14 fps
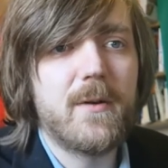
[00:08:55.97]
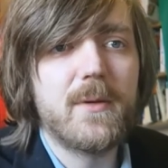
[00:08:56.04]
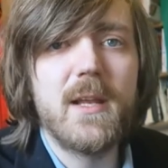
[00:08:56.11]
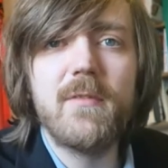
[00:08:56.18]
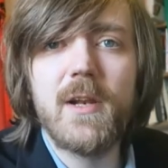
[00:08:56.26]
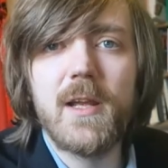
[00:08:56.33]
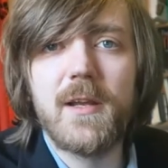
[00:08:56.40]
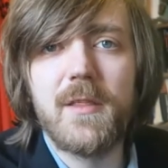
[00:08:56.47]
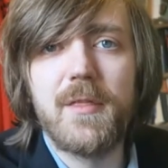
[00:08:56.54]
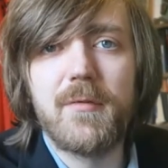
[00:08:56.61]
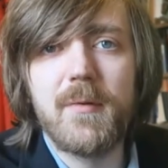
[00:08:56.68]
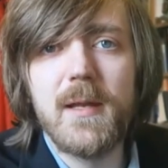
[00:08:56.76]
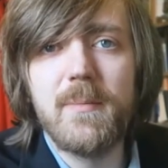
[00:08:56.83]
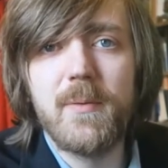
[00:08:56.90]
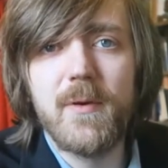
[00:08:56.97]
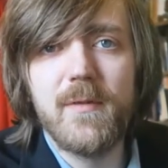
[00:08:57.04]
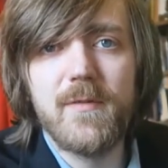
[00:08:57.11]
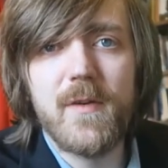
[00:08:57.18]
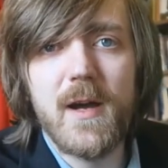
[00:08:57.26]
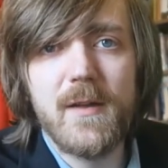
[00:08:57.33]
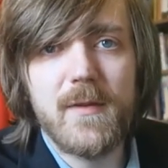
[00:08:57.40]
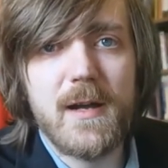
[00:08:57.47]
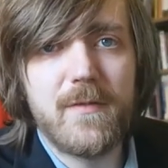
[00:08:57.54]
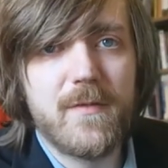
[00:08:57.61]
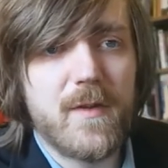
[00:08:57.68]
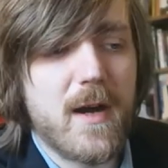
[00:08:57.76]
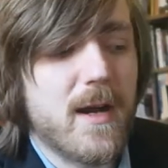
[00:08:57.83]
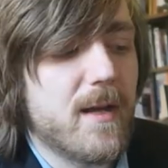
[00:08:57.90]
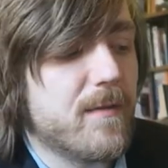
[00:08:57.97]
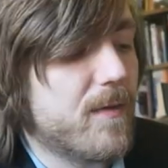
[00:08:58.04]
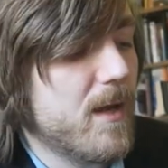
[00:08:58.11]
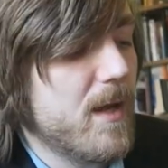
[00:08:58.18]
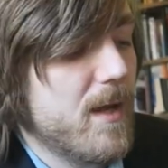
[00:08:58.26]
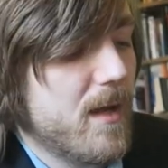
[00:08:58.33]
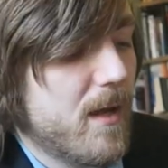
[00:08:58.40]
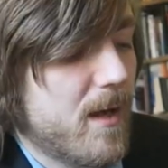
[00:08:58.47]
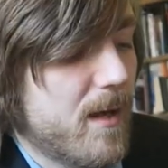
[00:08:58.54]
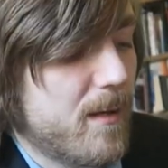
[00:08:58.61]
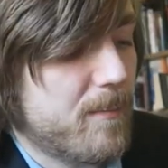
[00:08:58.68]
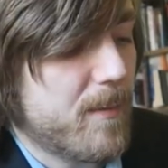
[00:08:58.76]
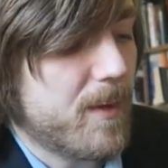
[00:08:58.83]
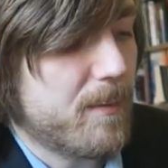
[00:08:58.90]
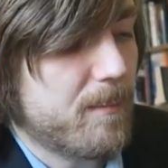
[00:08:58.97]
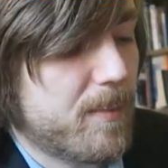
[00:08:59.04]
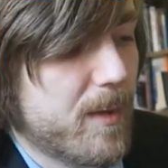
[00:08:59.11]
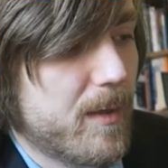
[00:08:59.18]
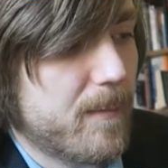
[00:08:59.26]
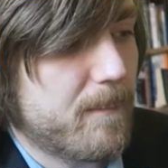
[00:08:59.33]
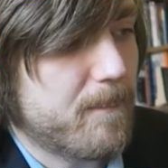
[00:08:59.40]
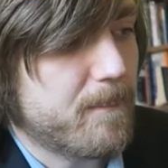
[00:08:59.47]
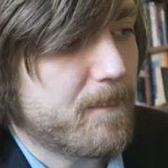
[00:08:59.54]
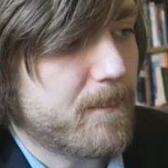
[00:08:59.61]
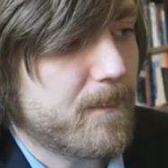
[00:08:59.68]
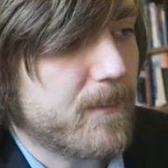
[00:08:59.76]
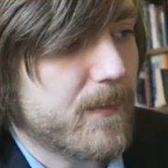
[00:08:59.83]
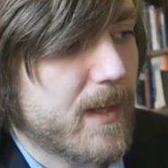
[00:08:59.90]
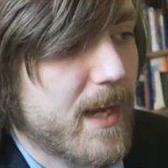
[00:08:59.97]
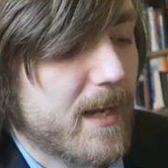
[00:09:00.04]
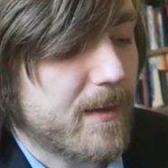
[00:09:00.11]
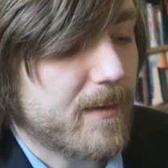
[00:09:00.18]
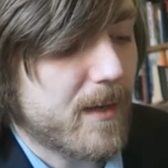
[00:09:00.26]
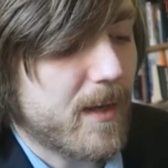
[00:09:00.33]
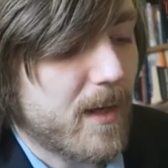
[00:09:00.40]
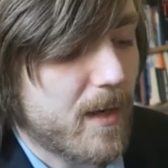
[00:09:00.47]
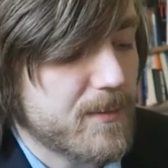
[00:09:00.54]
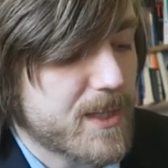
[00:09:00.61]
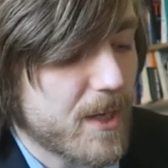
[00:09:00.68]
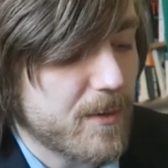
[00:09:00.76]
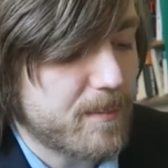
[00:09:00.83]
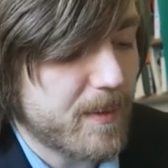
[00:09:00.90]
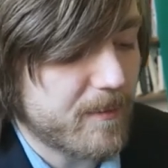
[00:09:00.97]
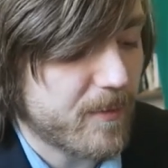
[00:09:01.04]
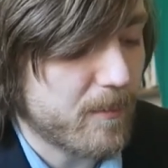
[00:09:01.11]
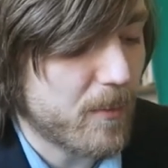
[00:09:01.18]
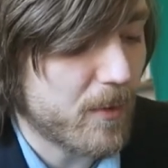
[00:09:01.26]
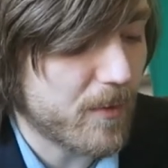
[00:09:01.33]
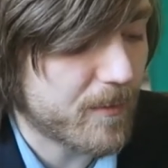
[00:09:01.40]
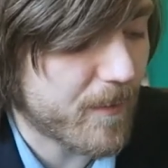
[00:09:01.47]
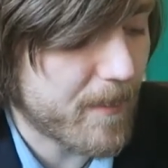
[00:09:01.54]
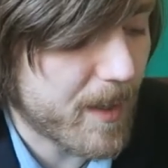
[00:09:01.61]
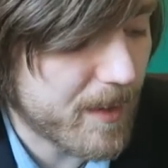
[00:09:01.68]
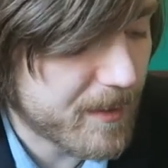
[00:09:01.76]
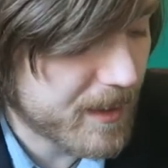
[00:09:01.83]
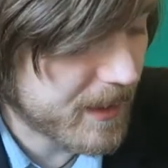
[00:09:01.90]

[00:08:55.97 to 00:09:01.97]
I'll give it like a 3.5 out of 5, um, but yeah, I was hoping for more from it, I